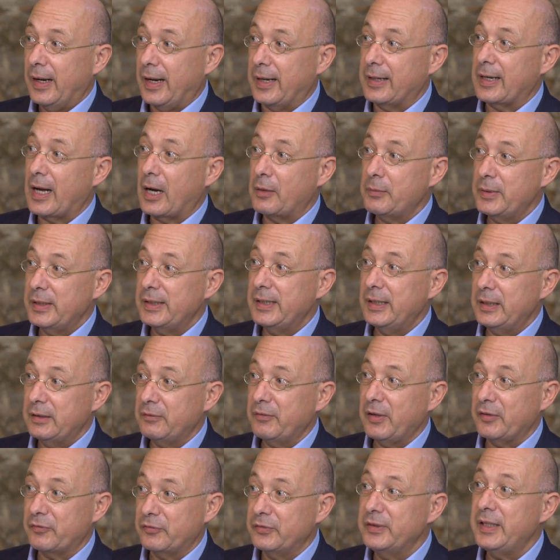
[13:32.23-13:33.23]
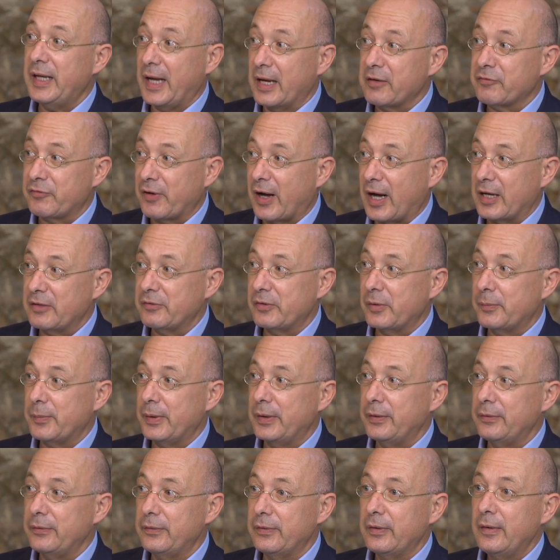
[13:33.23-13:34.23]
and how we're dealing with the
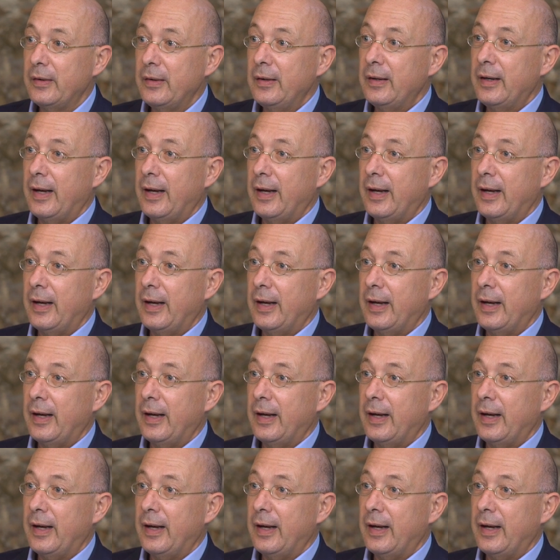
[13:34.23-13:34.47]
environment.